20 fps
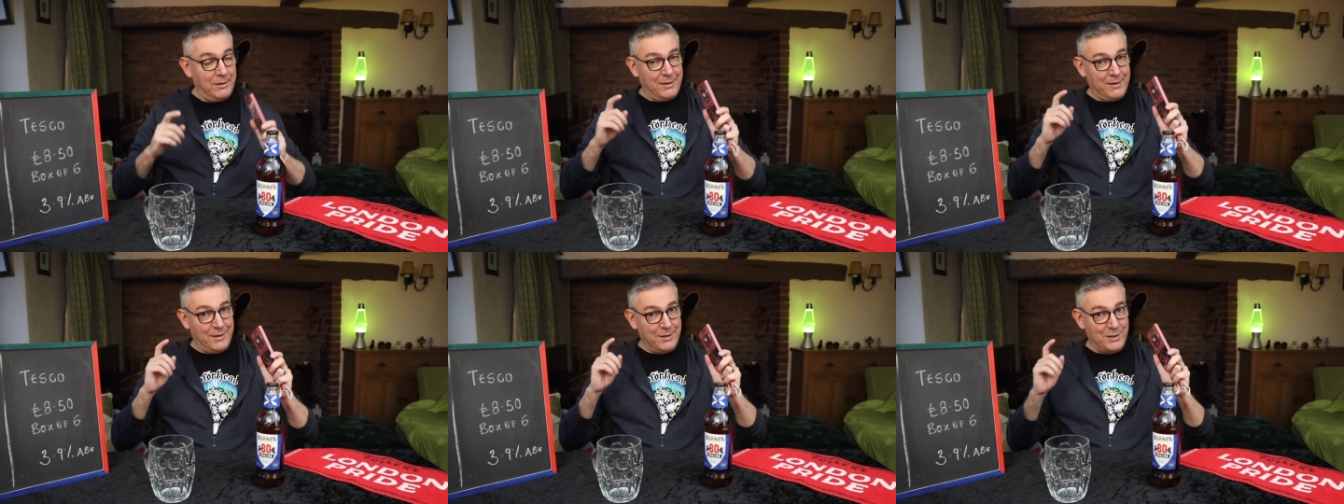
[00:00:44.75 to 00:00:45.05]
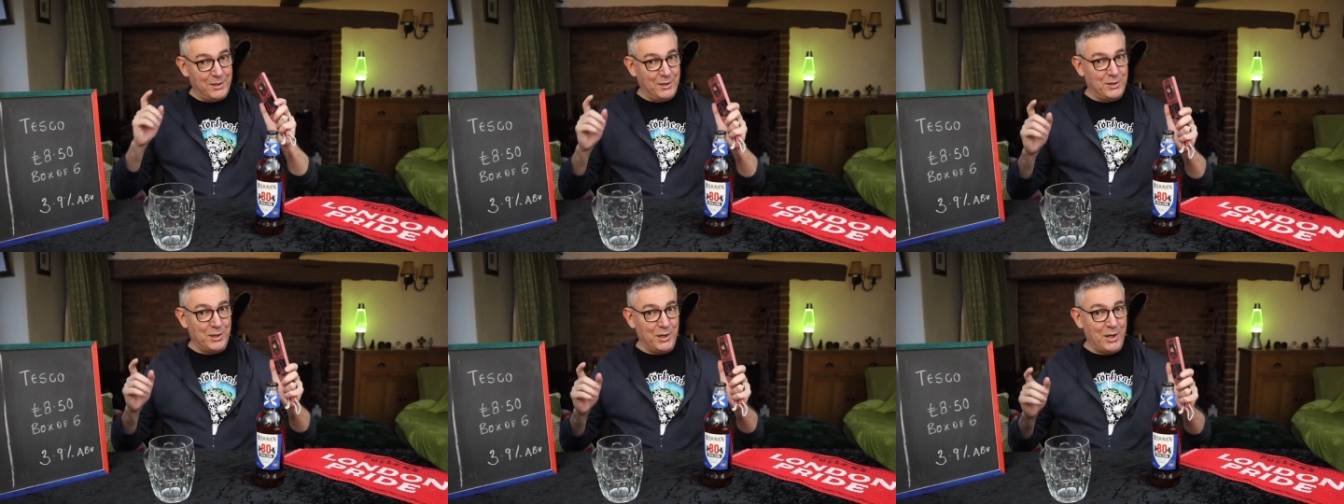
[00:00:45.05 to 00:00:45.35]

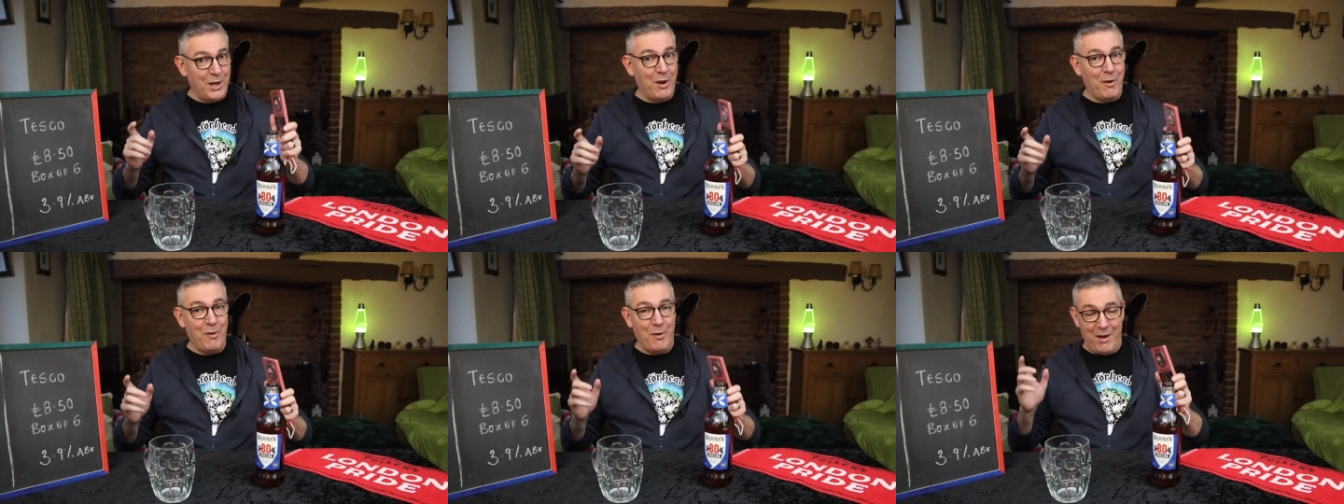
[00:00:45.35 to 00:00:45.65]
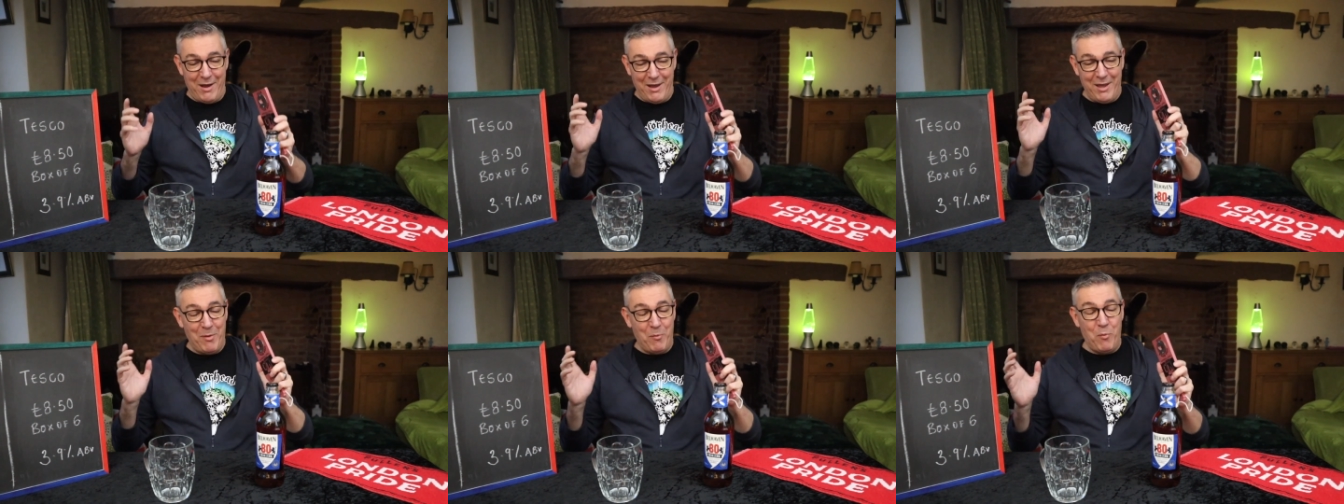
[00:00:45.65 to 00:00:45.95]
because as you know,
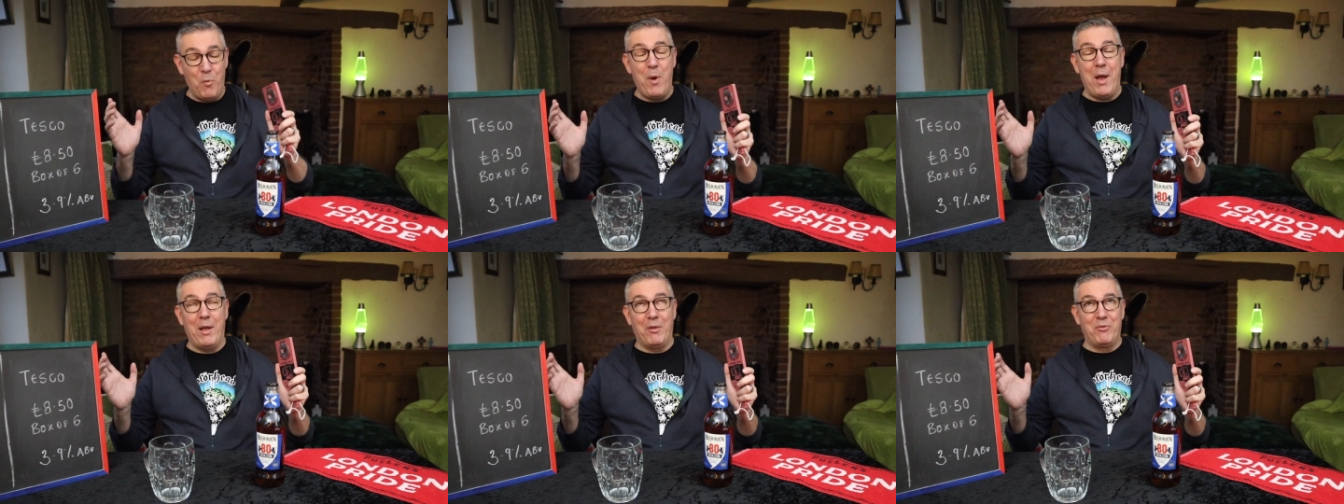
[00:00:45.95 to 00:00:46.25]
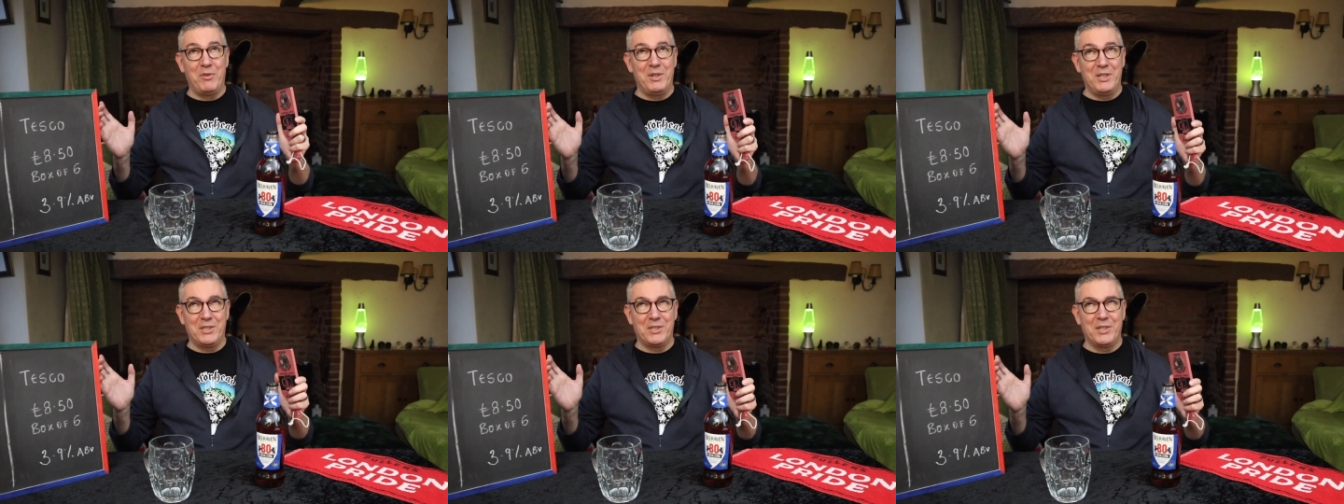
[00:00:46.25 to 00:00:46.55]
I am well
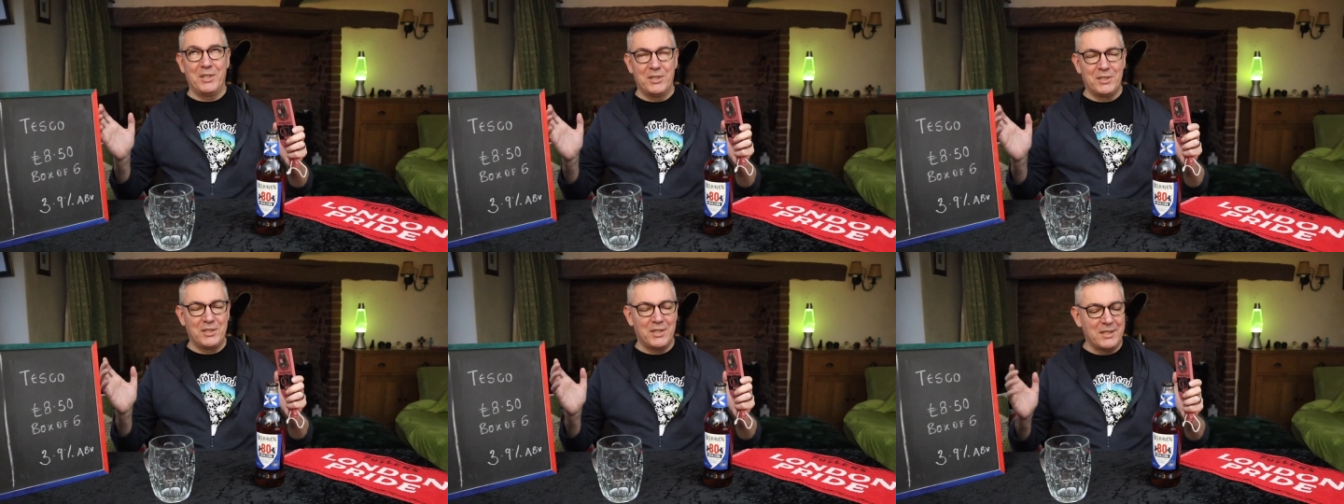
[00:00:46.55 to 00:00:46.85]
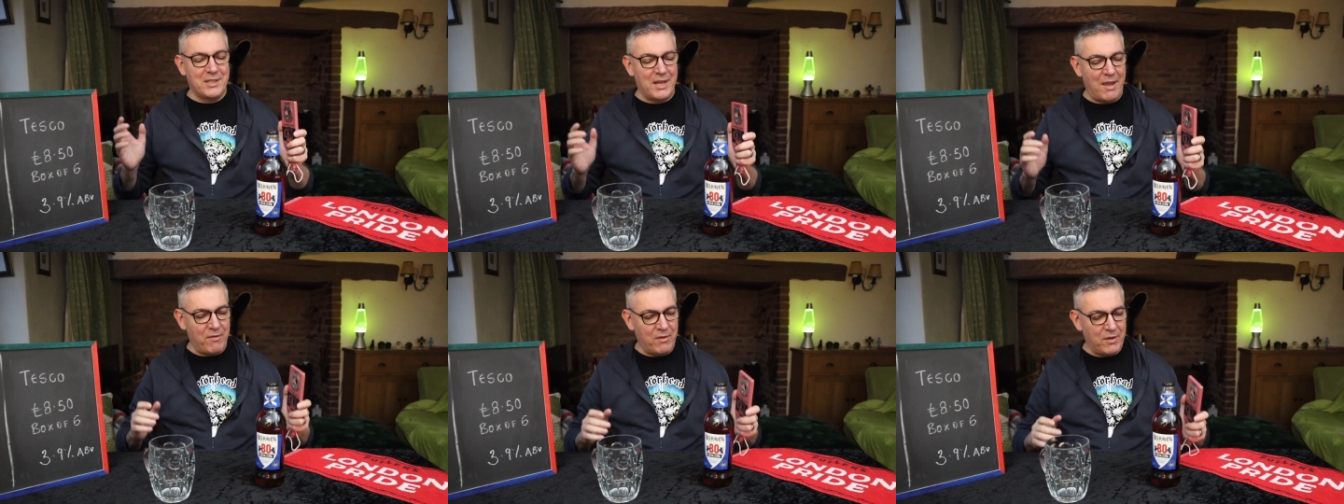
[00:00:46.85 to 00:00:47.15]
researched
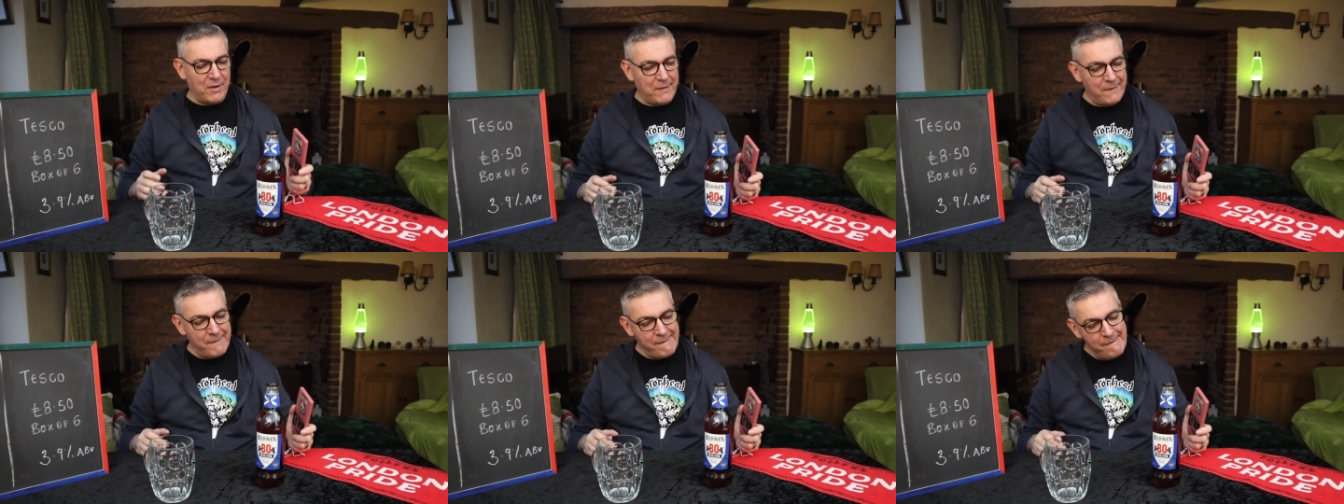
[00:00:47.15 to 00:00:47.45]
as ever.